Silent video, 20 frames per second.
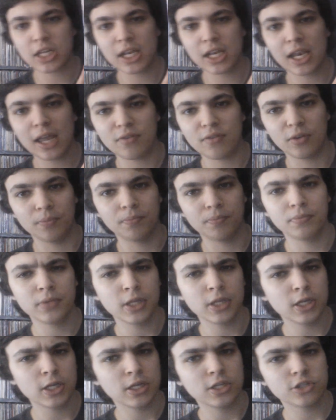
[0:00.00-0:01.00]
at 11.
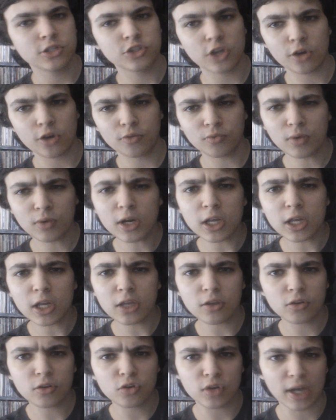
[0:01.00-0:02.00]
So
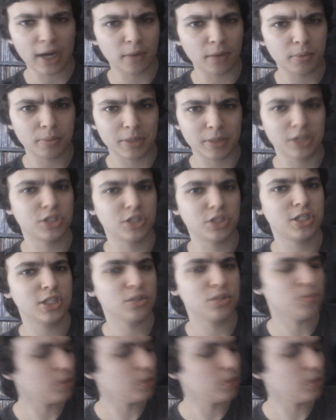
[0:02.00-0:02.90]
really good album, actually. This